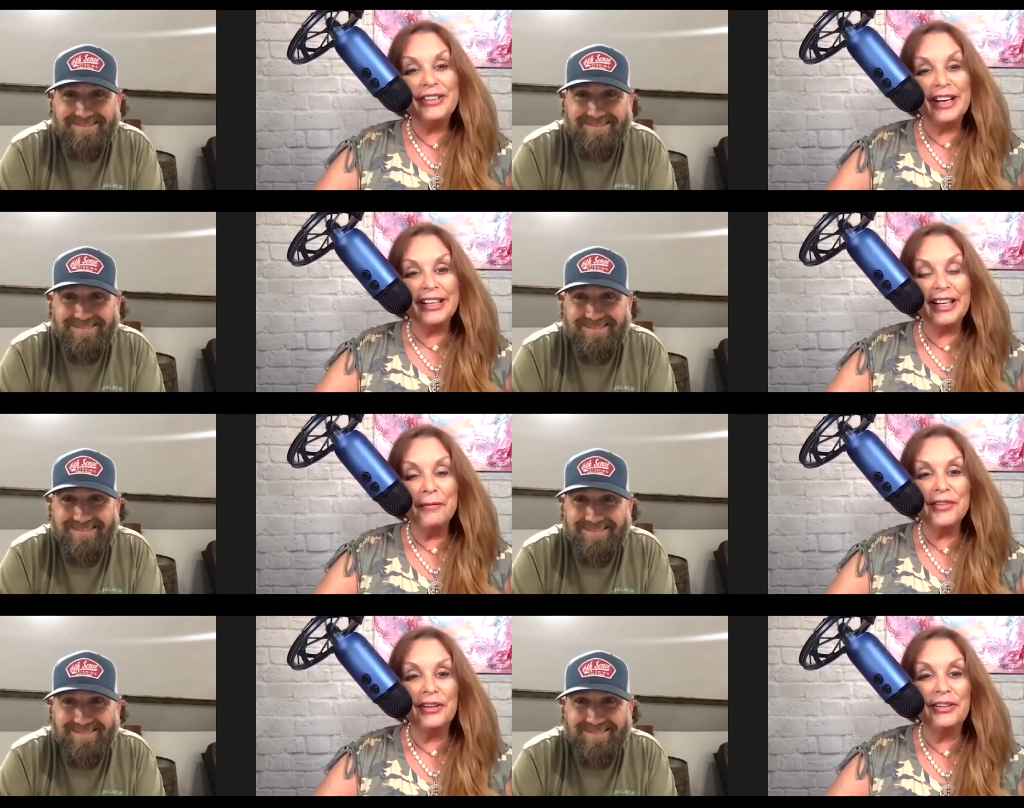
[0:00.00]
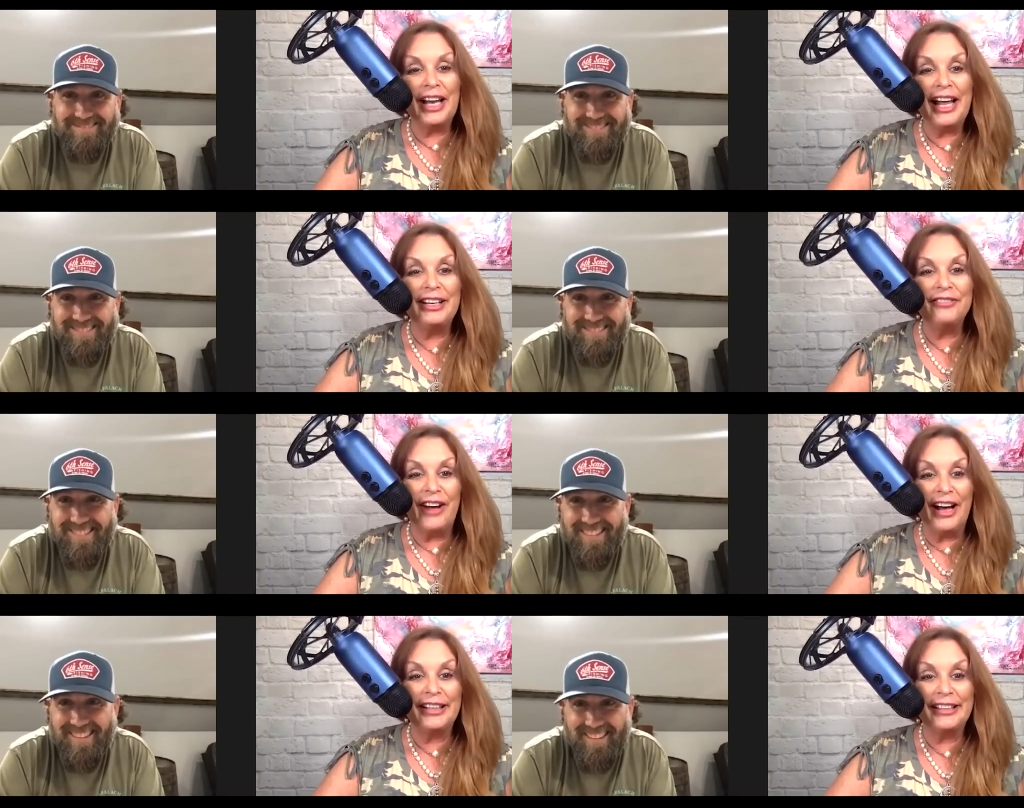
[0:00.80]
Speaker 1: Dunkin. I'm so glad to
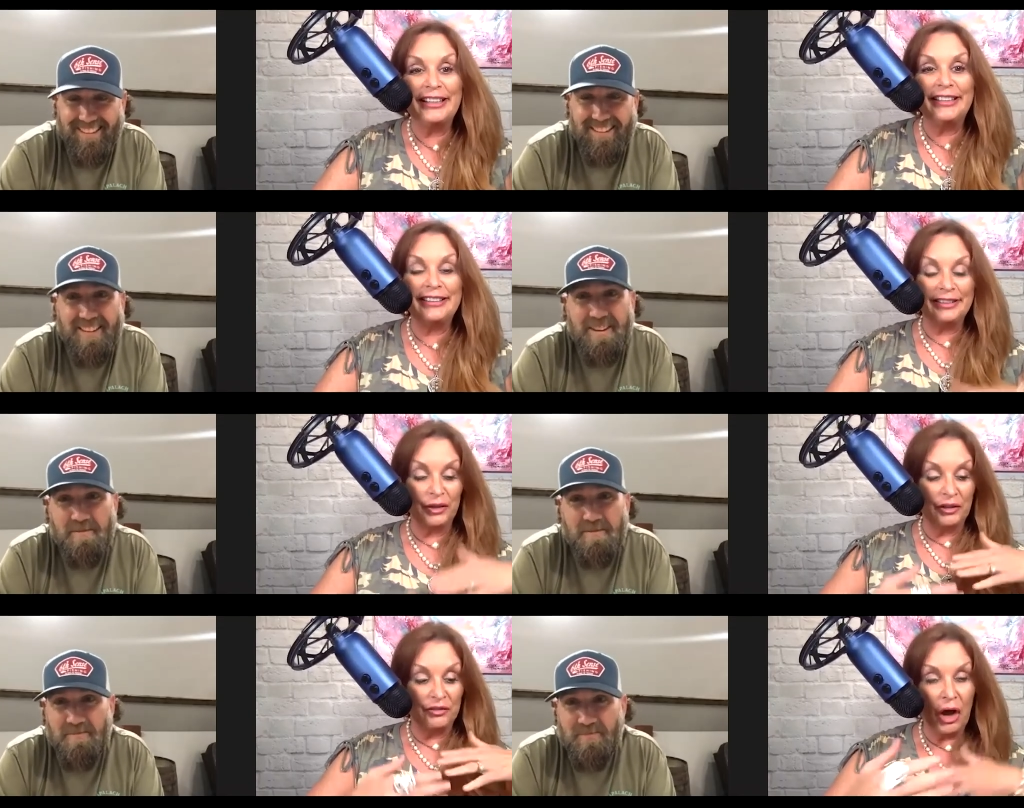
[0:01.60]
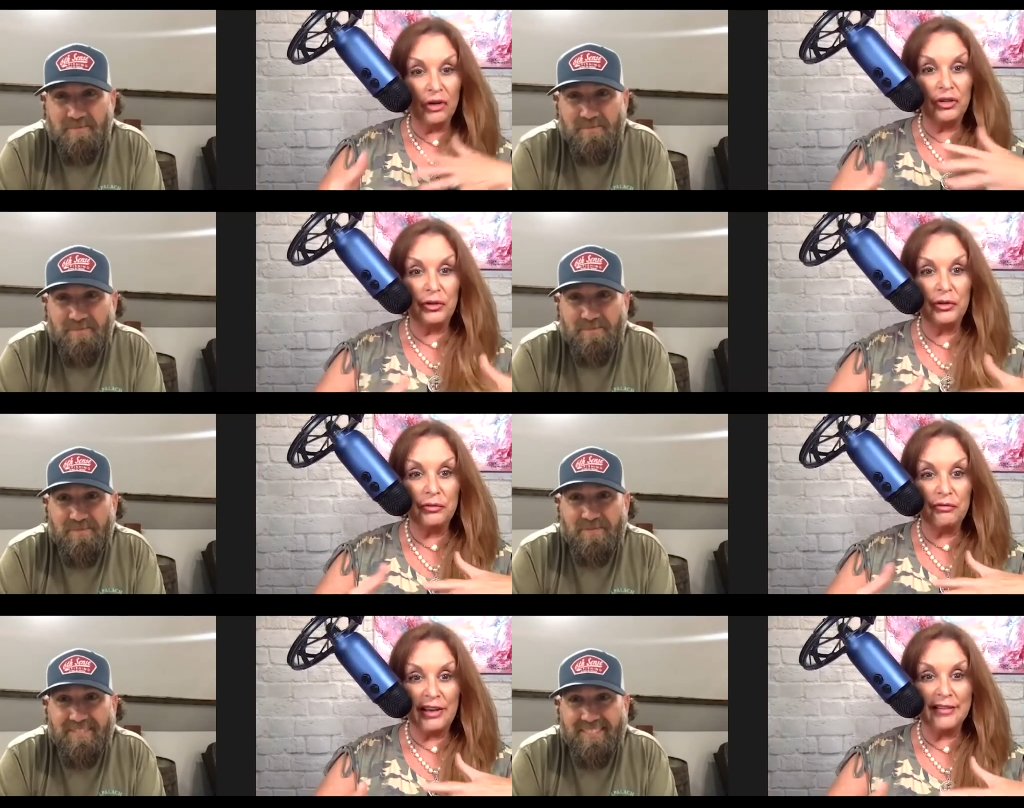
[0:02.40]
finally get to sort of talk to you
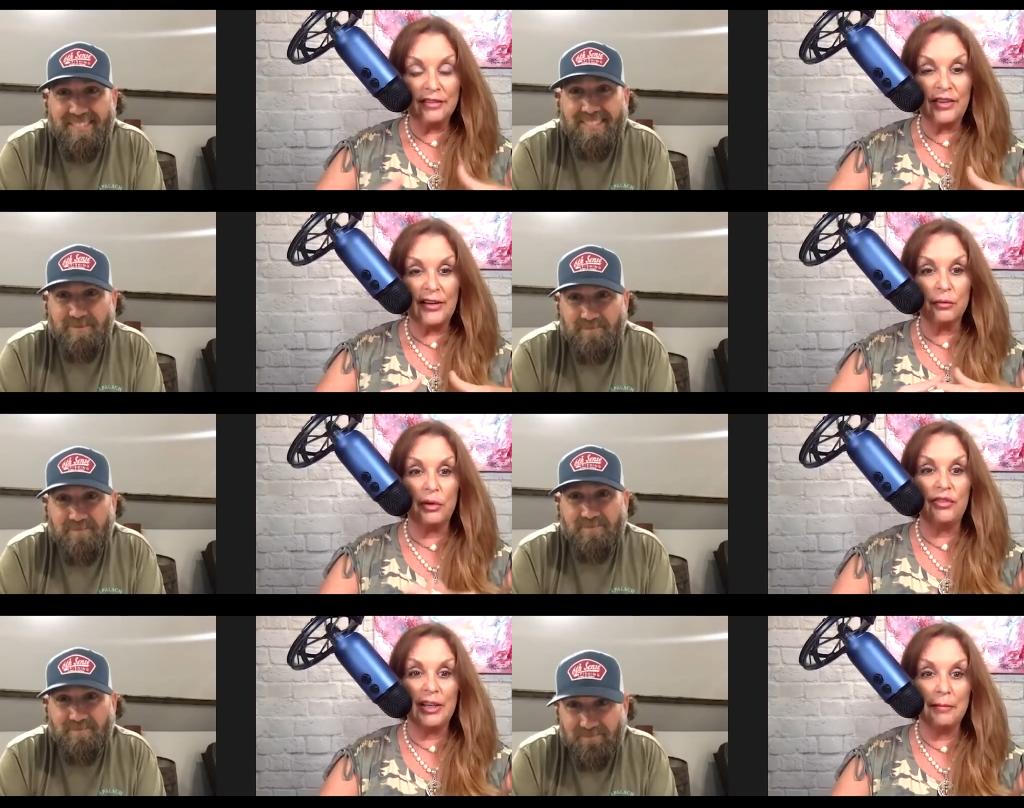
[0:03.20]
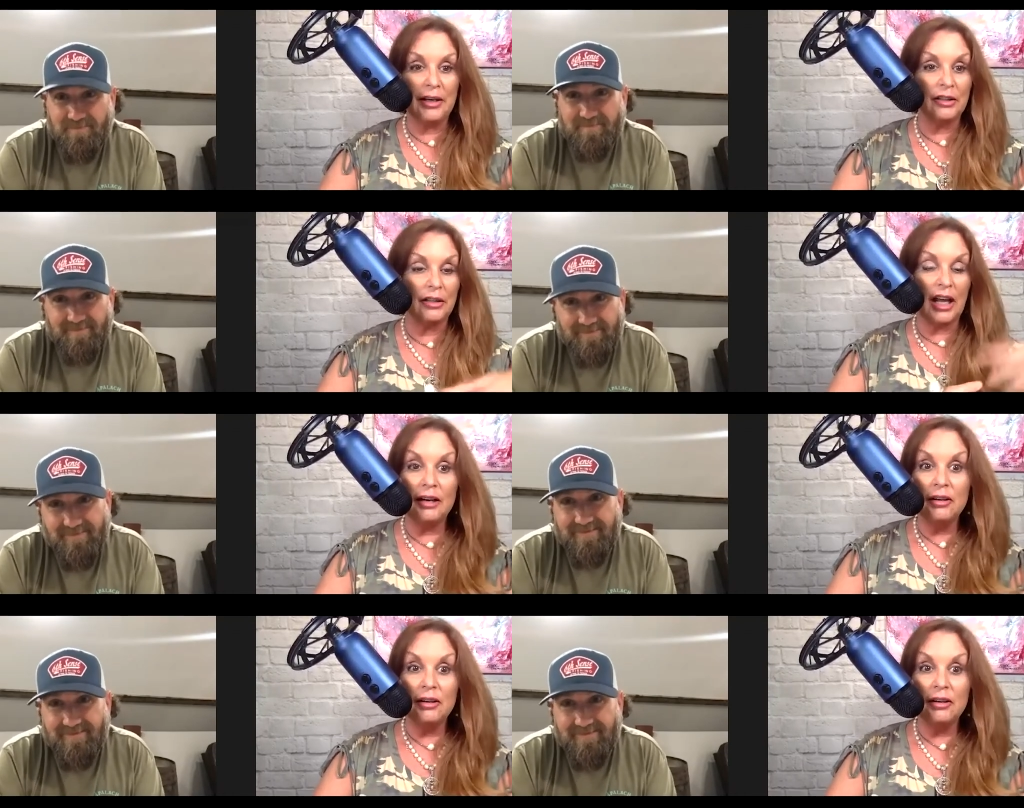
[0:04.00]
face to face. We've emailed a lot.